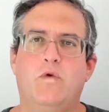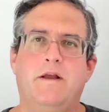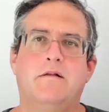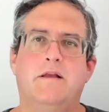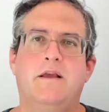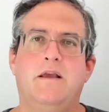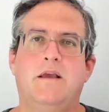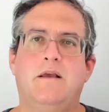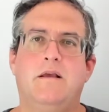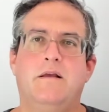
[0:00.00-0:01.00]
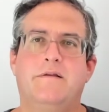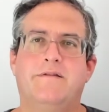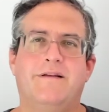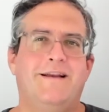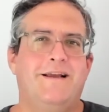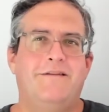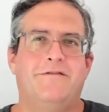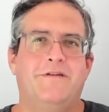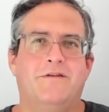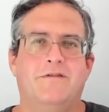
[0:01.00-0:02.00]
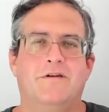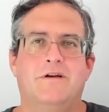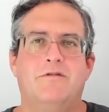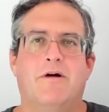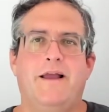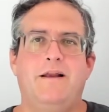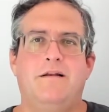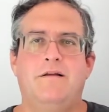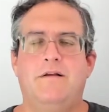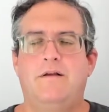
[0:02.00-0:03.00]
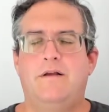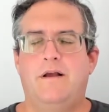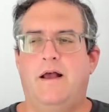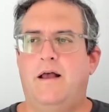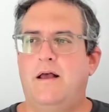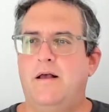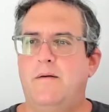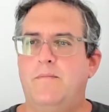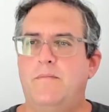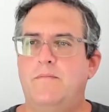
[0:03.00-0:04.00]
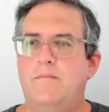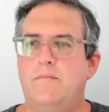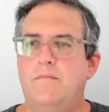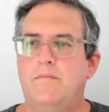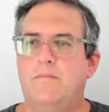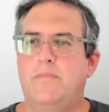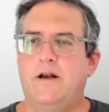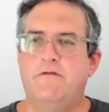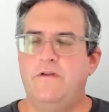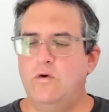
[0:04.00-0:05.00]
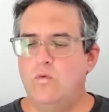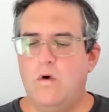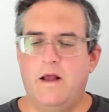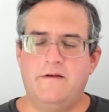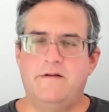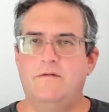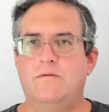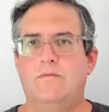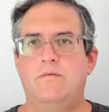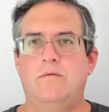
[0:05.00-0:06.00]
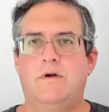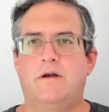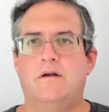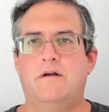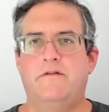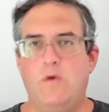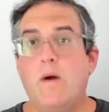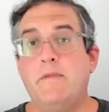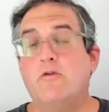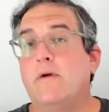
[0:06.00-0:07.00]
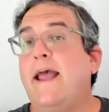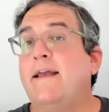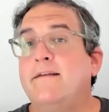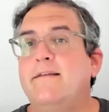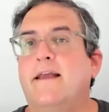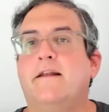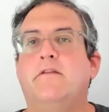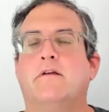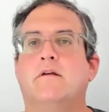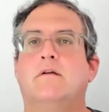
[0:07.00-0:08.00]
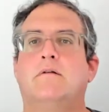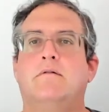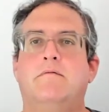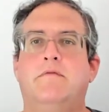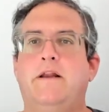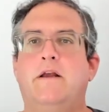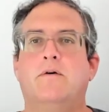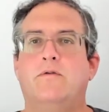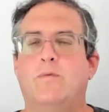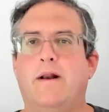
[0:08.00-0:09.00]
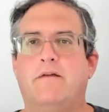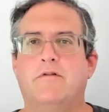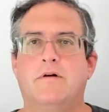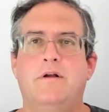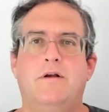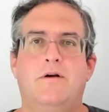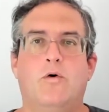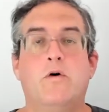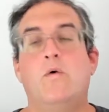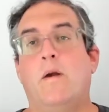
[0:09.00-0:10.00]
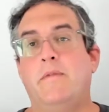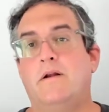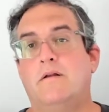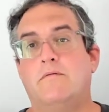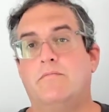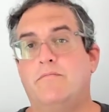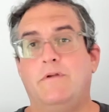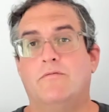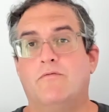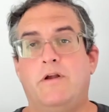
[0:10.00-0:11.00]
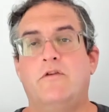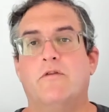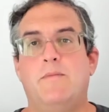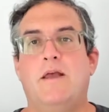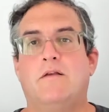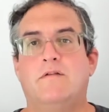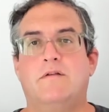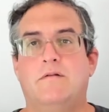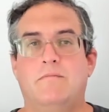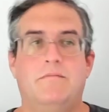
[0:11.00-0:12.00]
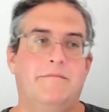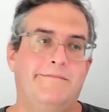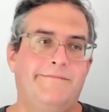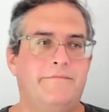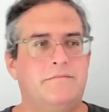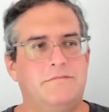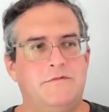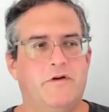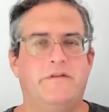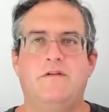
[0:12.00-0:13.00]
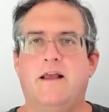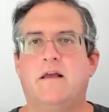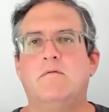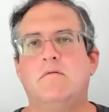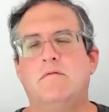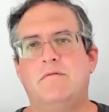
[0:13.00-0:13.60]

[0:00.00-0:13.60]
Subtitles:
weekly. Sundays feels good, right? But if you want me to react to anything, videos, whatever, or you want me to read your emails and dress you down,